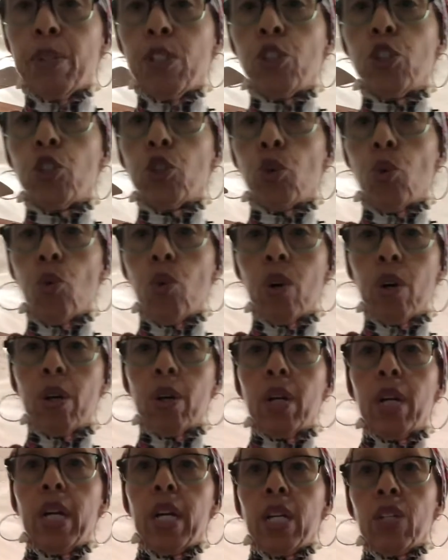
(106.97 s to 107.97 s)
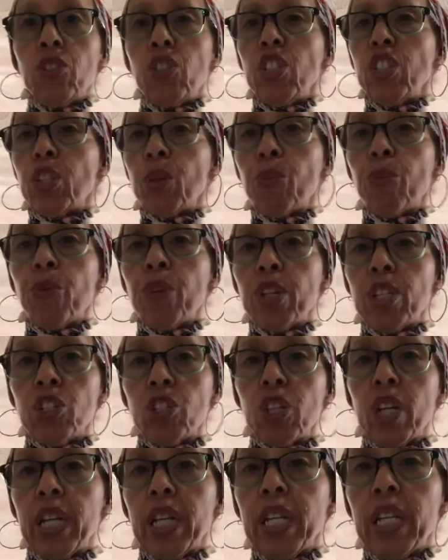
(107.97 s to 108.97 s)
Shore. She's a British
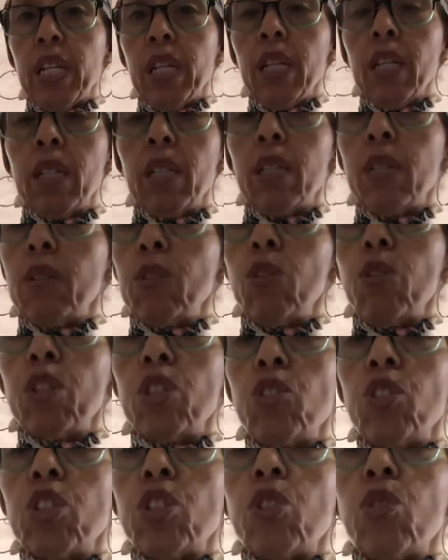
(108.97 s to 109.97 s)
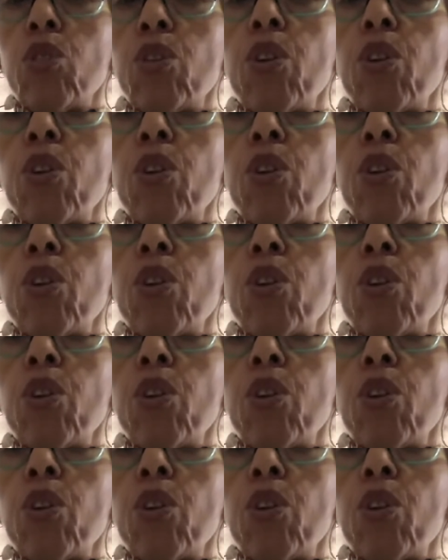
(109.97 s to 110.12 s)
lady. You can just look